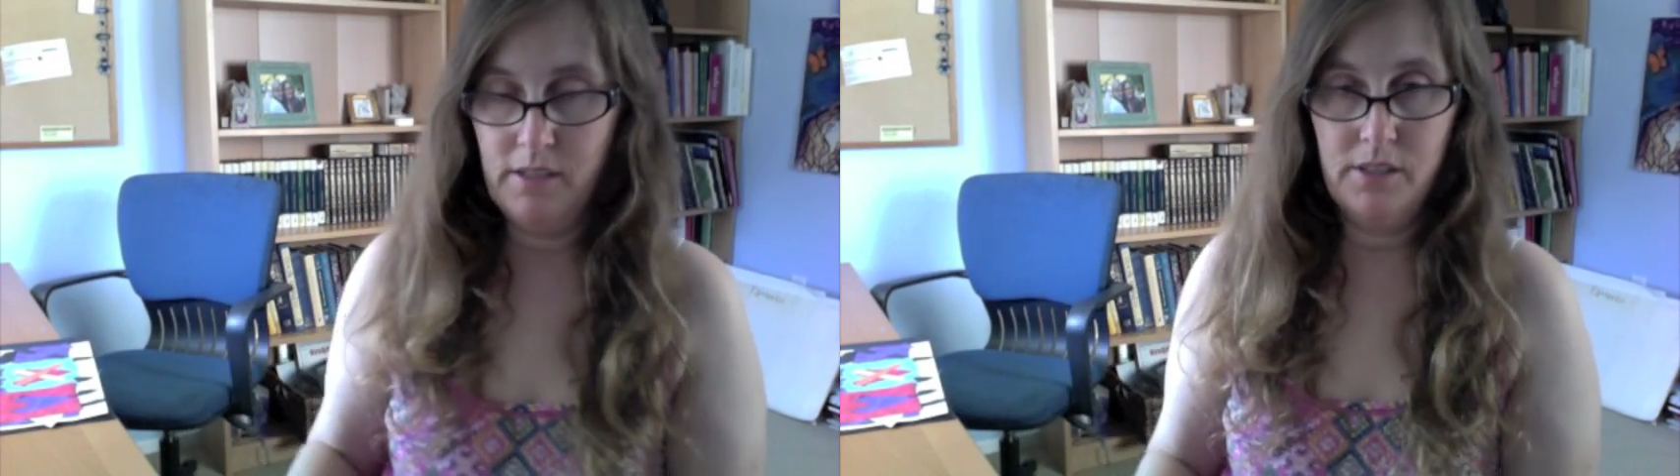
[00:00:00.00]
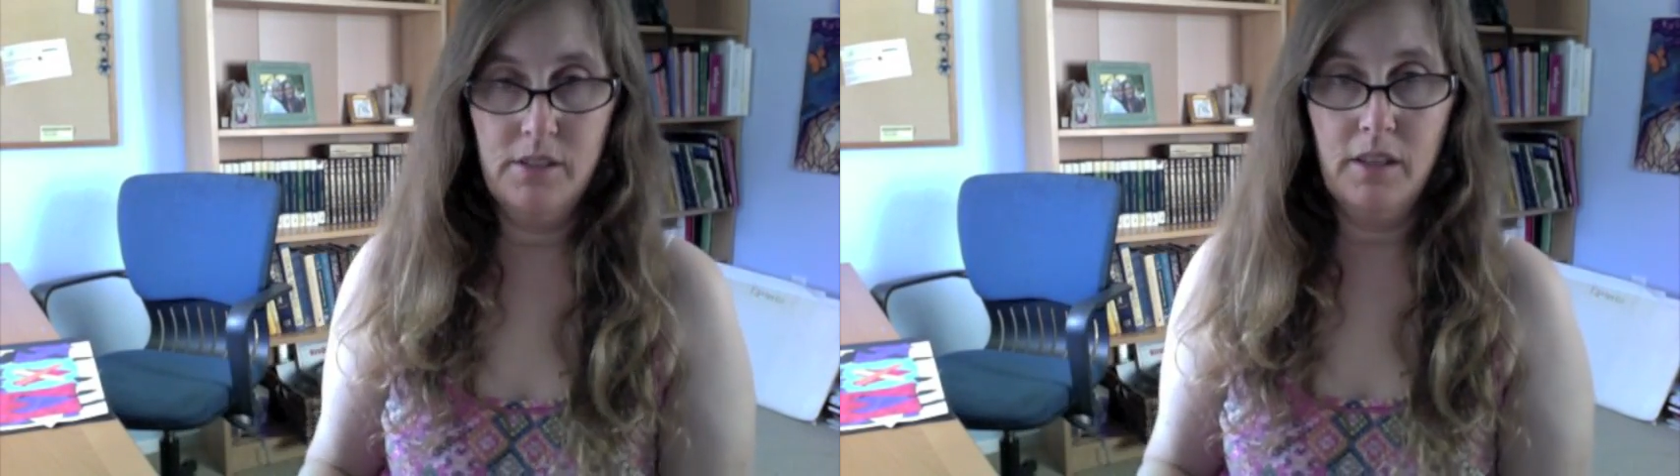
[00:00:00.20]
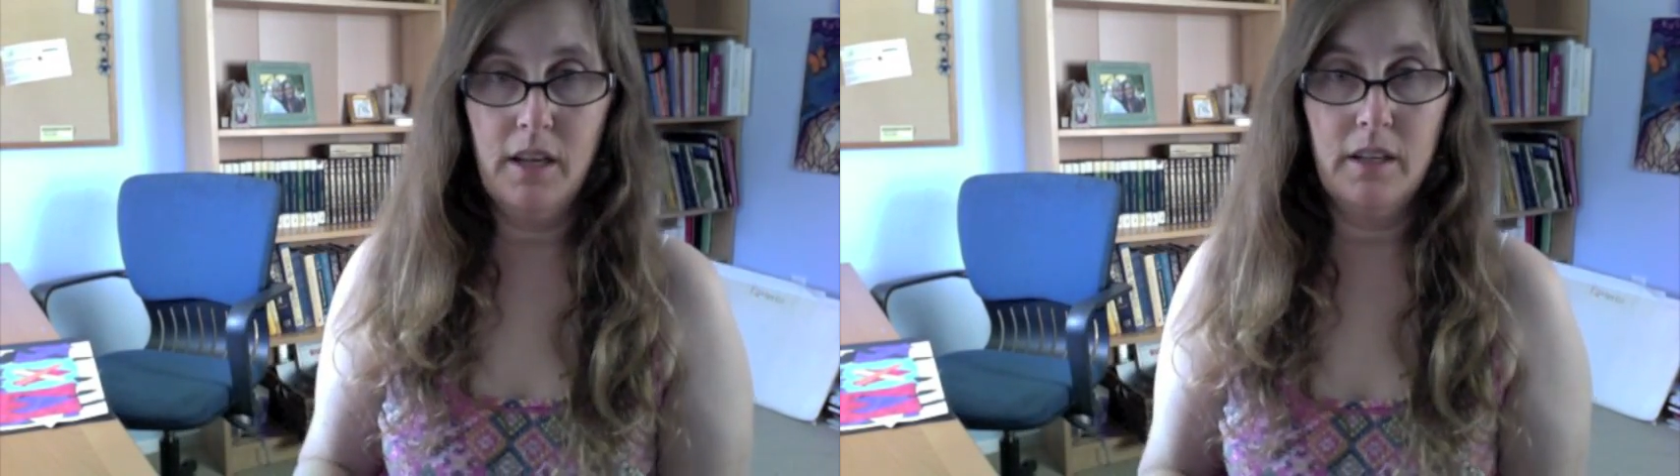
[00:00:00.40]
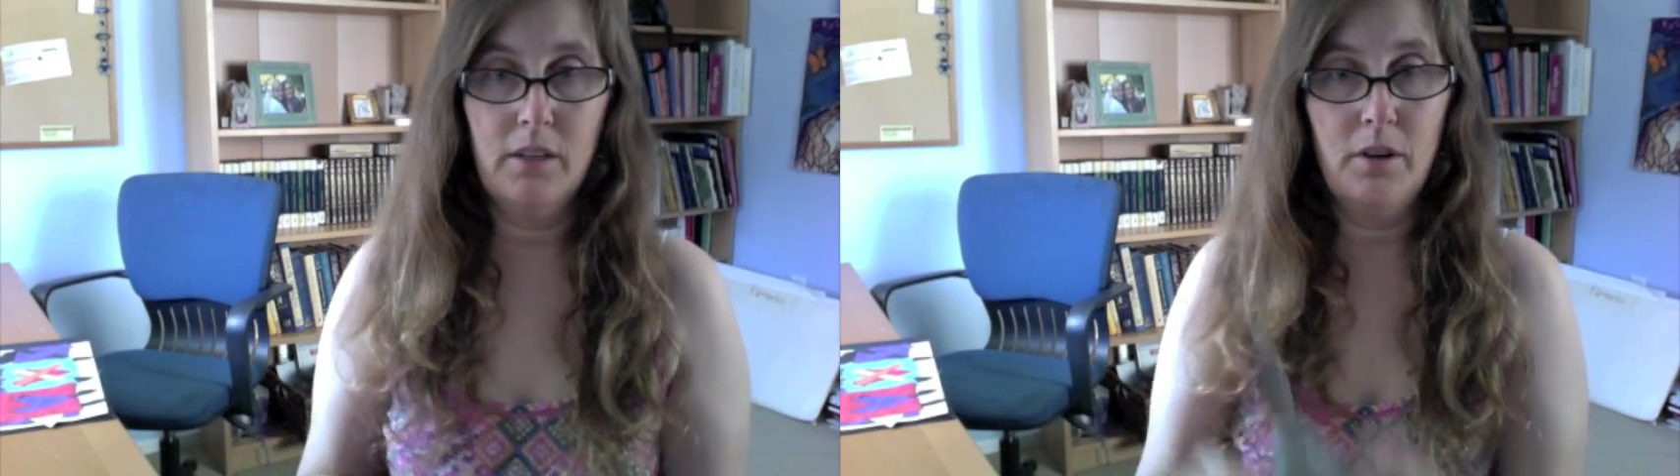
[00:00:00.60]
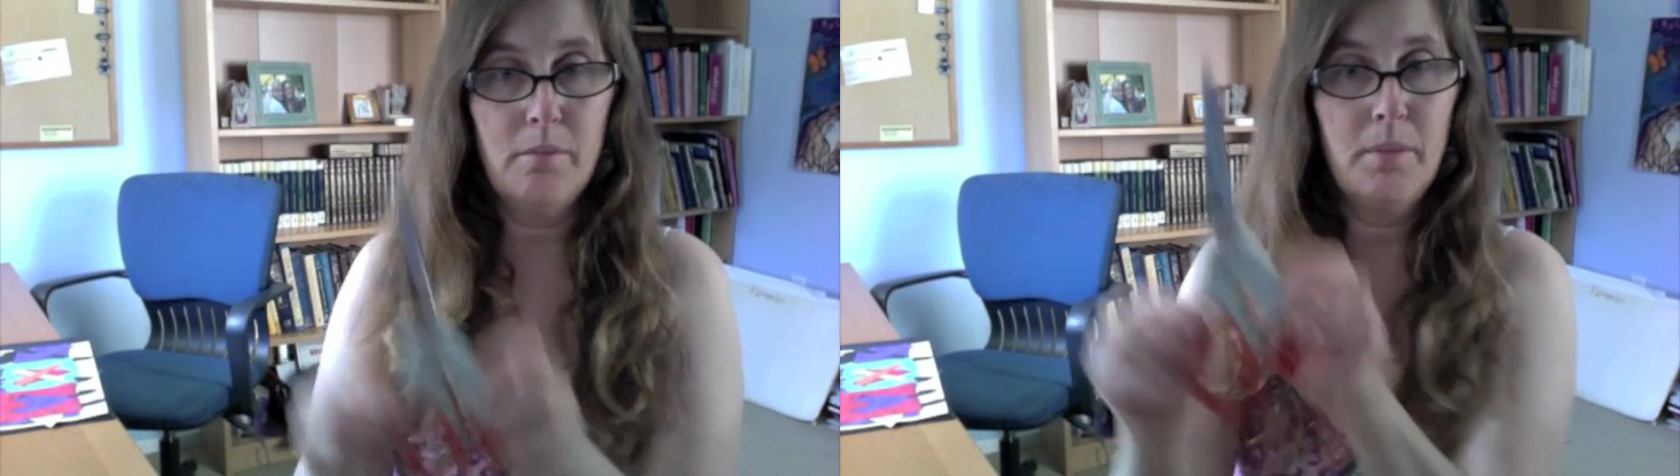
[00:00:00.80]
to like a
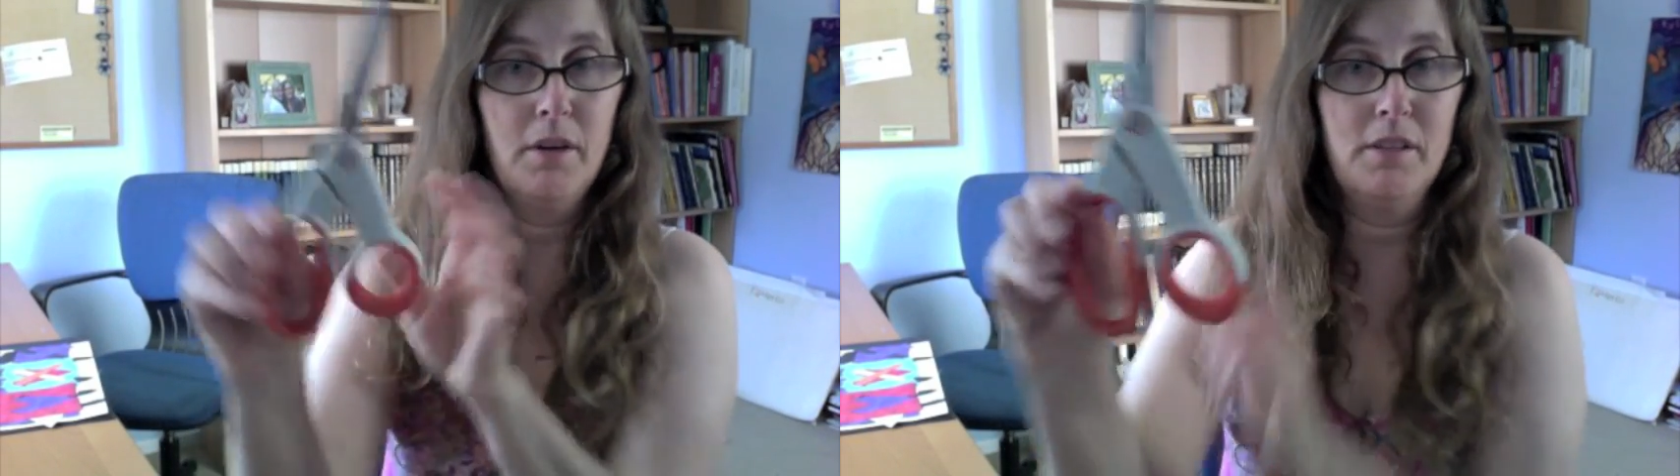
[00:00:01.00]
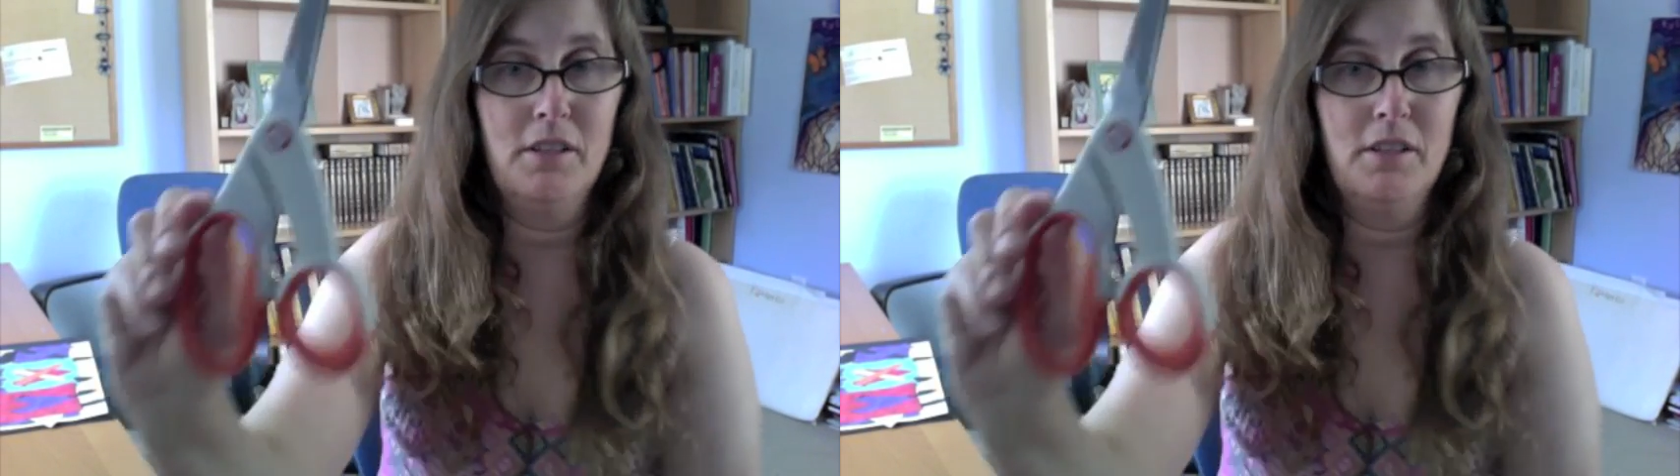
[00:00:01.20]
great pair of